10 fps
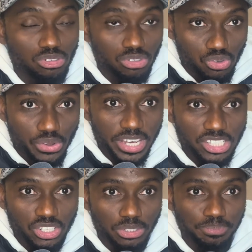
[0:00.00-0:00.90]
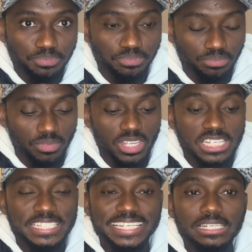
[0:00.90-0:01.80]
Newcastle
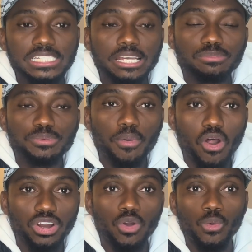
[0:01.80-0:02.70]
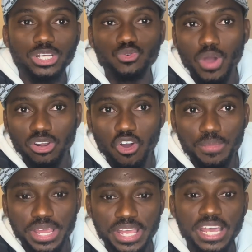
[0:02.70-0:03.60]
St. James Park was
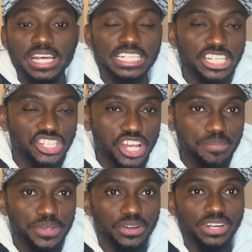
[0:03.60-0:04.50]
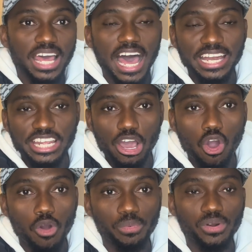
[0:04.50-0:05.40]
welcoming the champion at their
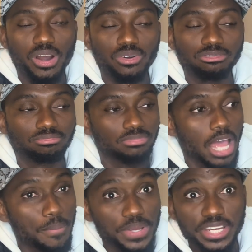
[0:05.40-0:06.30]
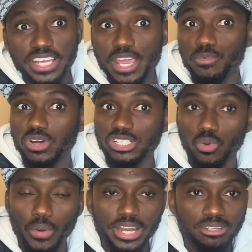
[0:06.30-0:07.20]
home ground. I mean, the game was
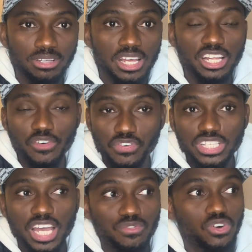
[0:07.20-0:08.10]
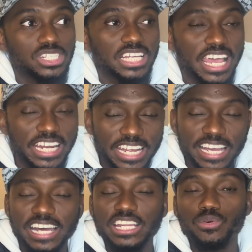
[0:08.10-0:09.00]
great. The first half was kind
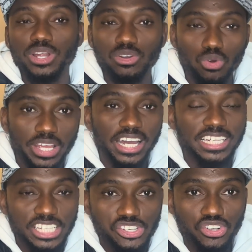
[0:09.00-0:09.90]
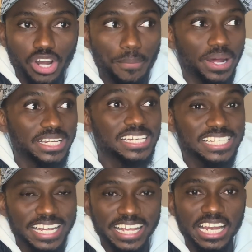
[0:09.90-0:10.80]
of, they were looking at each other, but the
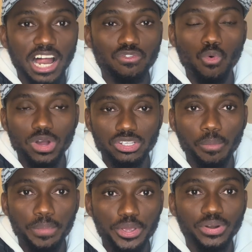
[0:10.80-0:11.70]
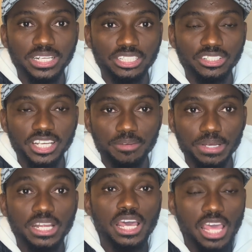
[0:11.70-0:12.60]
second half was a pure
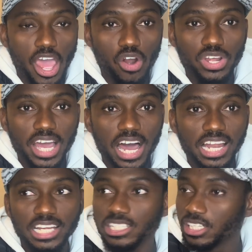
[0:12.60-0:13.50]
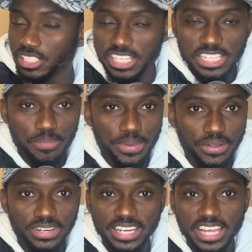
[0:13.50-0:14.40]
entertainment. Erling Haaland
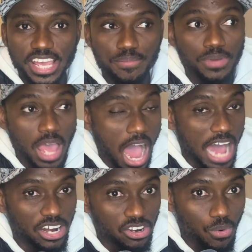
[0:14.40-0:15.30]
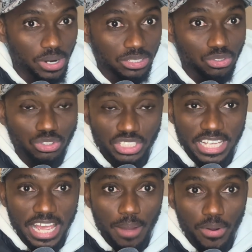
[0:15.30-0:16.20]
disappeared in the game. I don't know what to
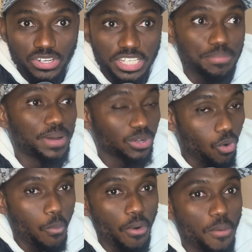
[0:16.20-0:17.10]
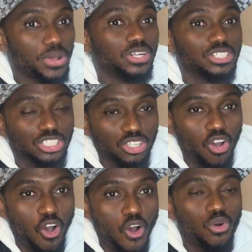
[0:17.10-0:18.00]
say about him, but Cole Palmer
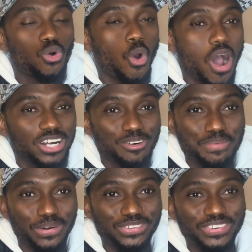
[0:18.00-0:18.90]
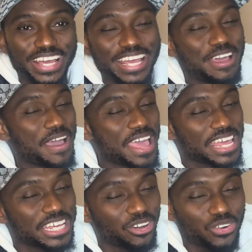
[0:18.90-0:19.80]
scored quadruple today.
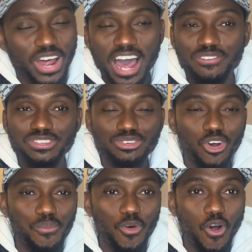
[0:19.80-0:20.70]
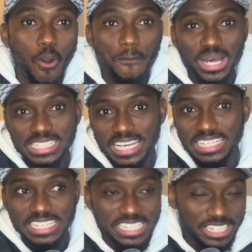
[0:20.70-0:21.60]
He could have scored more, but hey,
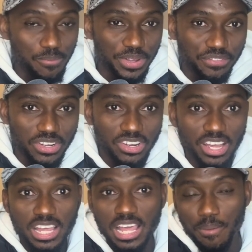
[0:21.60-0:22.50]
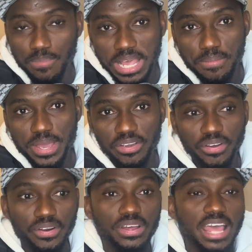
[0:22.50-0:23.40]
he's a midfielder,
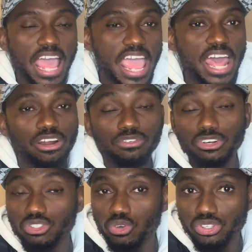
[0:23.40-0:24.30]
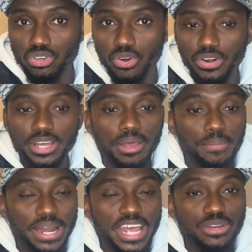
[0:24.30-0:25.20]
playmaker, and of course, goal scorer.
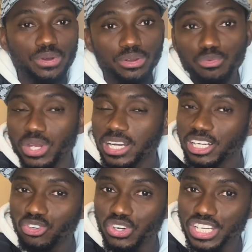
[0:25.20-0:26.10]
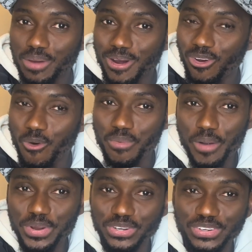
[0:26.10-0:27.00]
But anyway, we are not talking about Cole
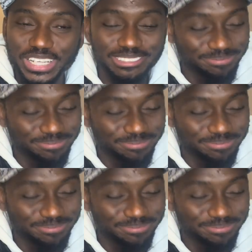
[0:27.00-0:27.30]
Palmer today.